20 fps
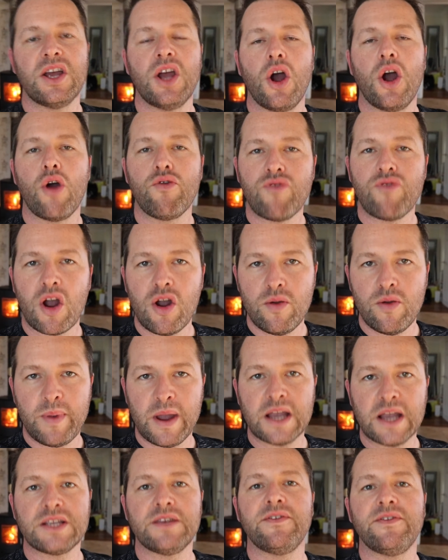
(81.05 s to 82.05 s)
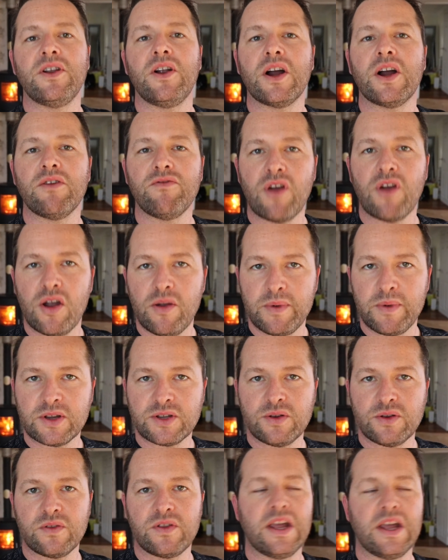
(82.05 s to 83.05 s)
aerobics, if you like
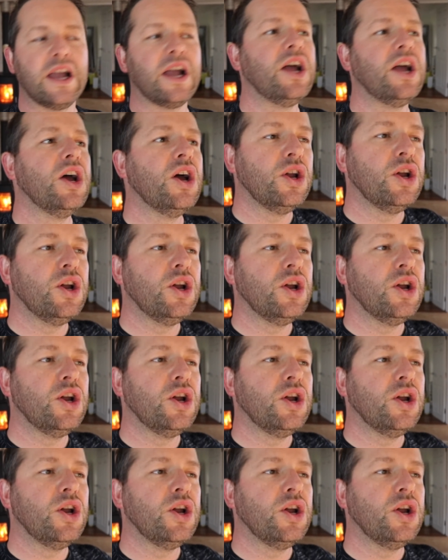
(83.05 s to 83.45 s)
aerobics, your thing,